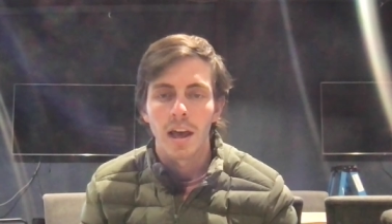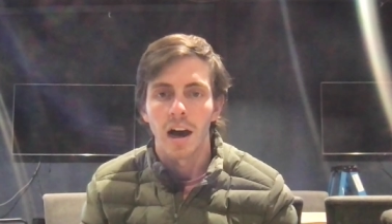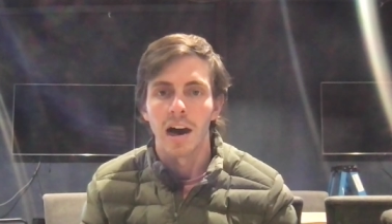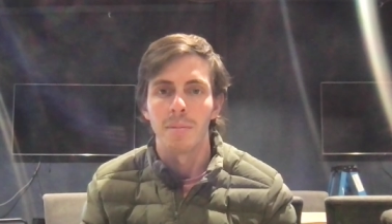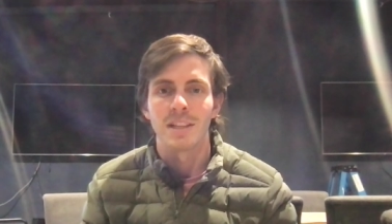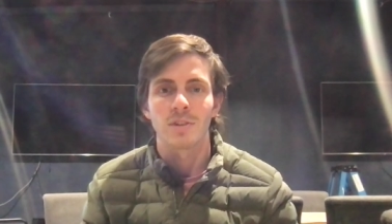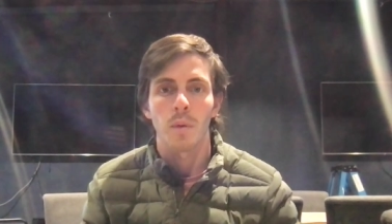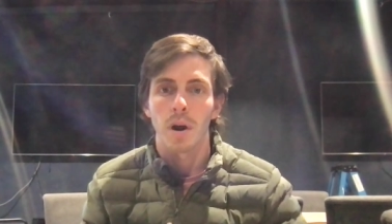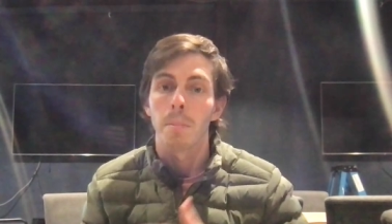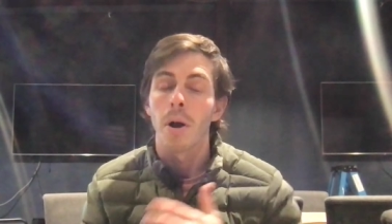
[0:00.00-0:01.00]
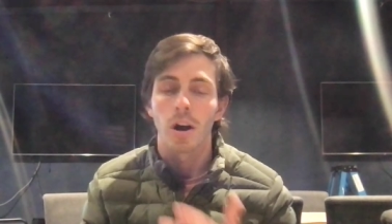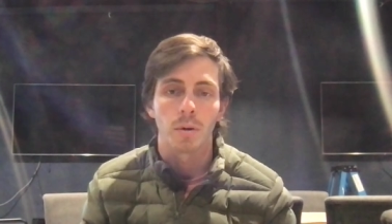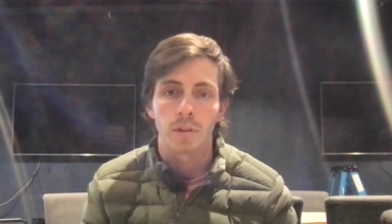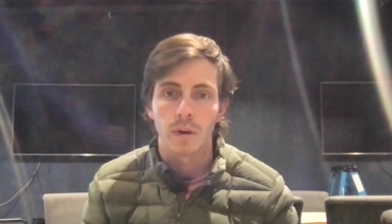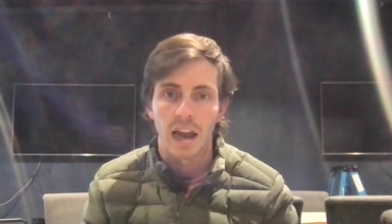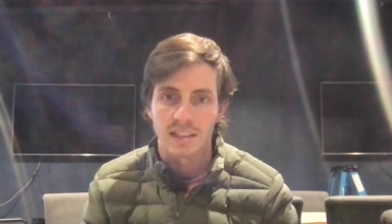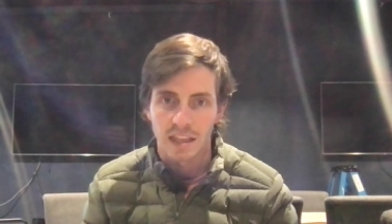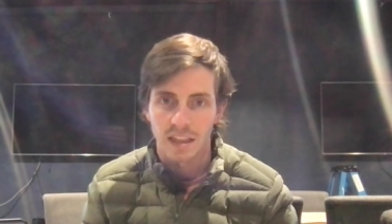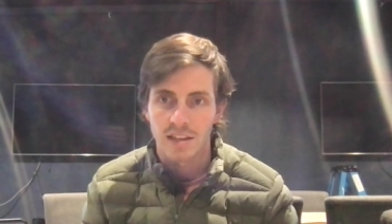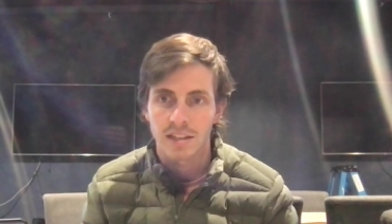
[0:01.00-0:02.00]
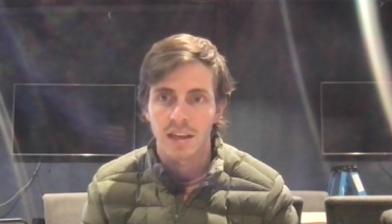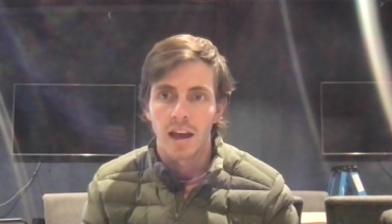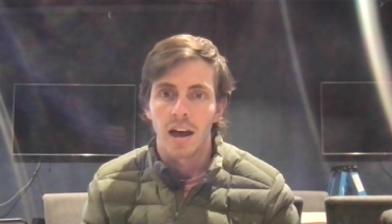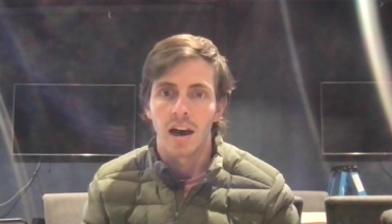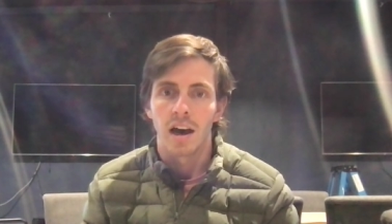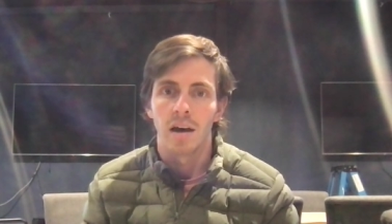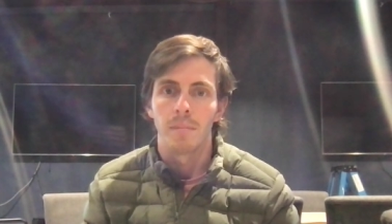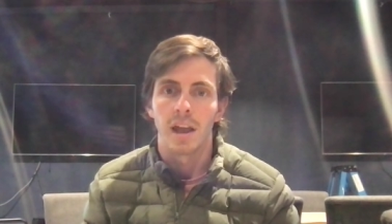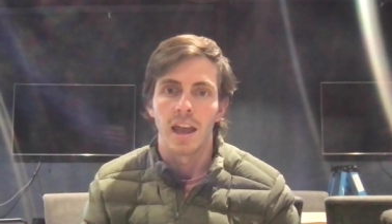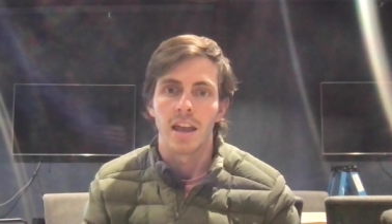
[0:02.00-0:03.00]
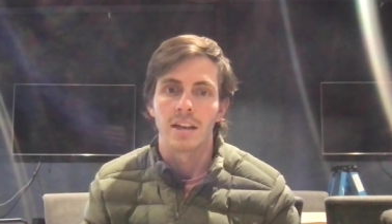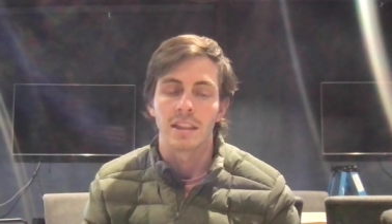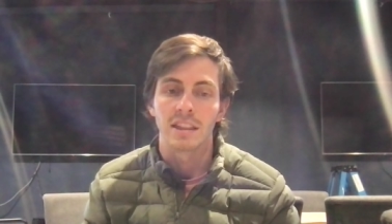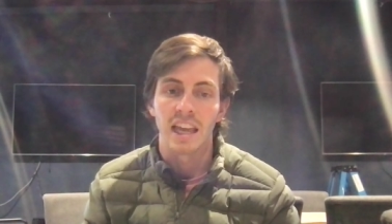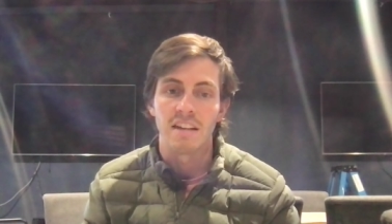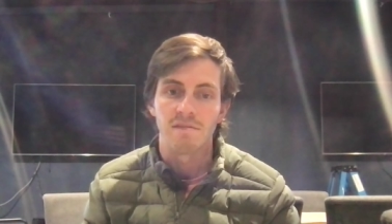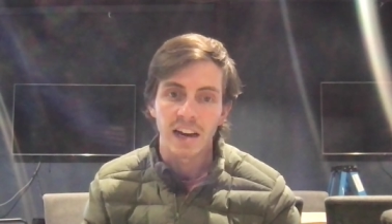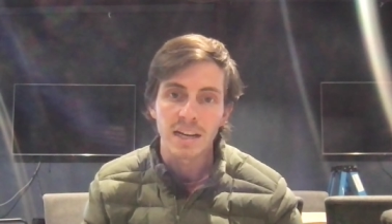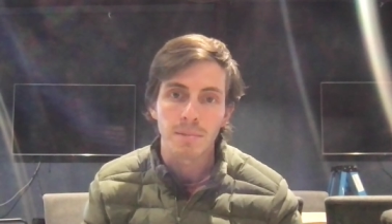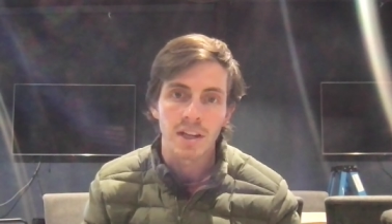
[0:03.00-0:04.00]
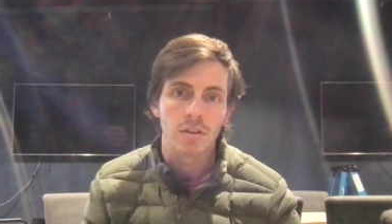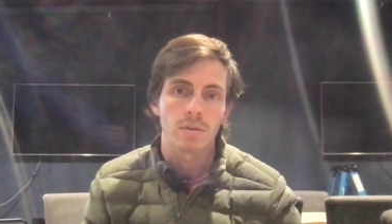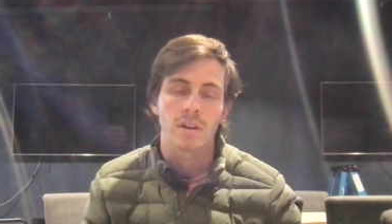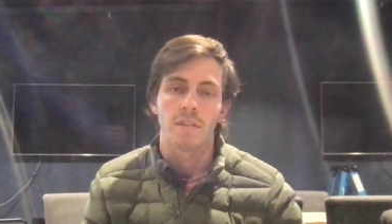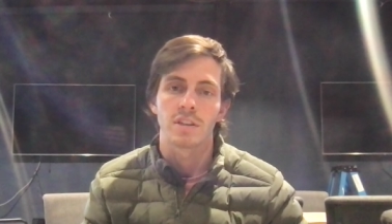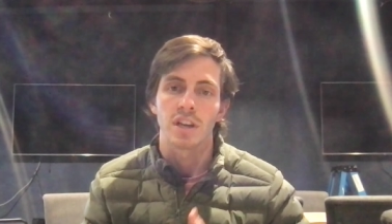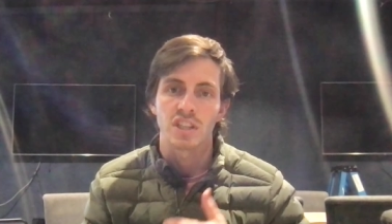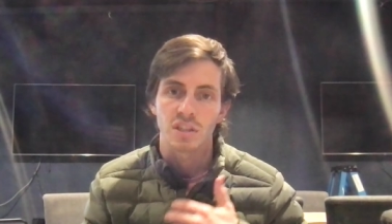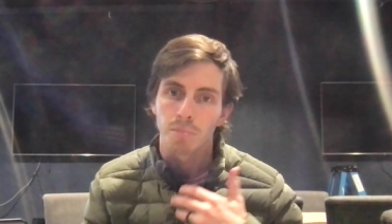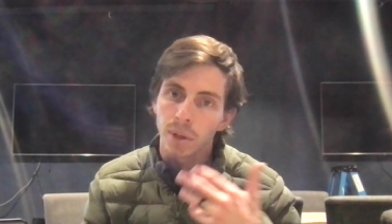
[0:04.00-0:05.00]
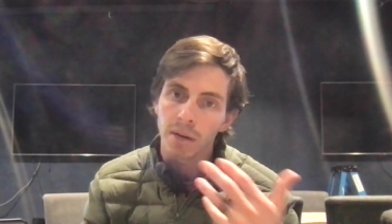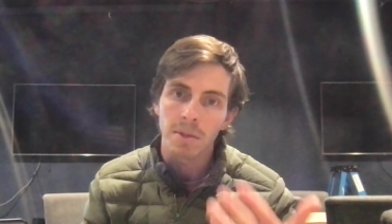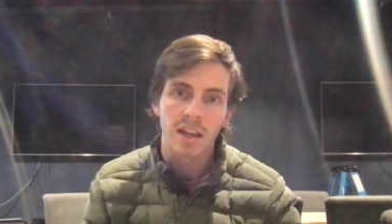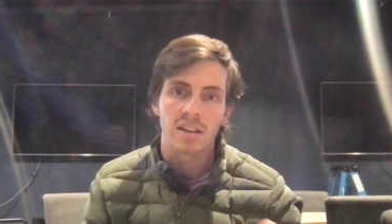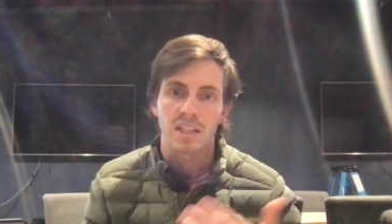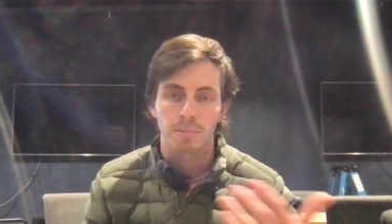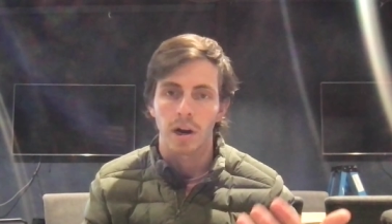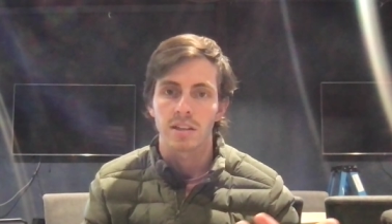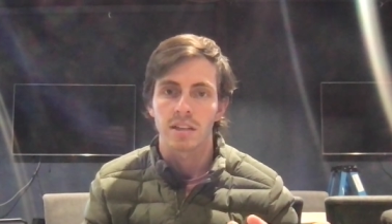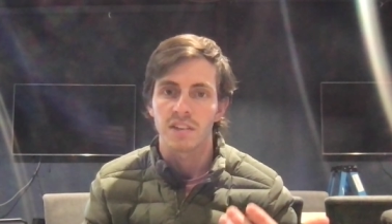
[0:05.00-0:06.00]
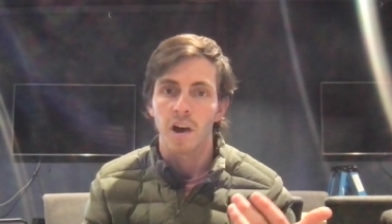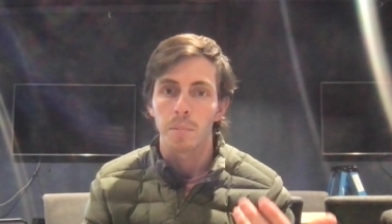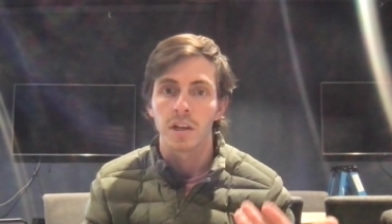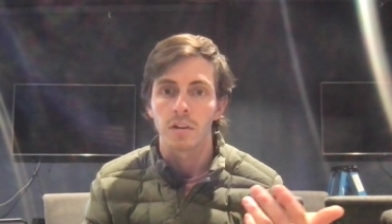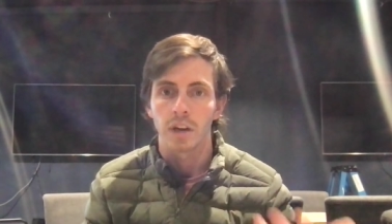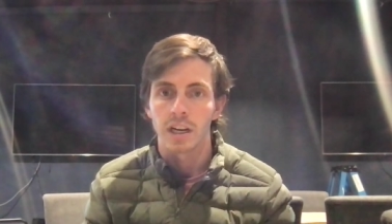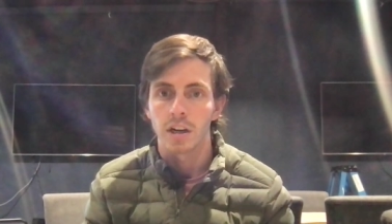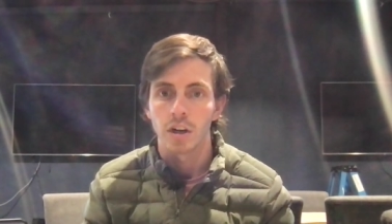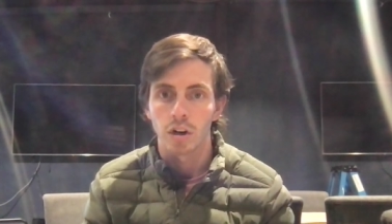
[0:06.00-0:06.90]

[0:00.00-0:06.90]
And so I want to partner with you guys in this and invite me into those conversations, bring me into this process, helping create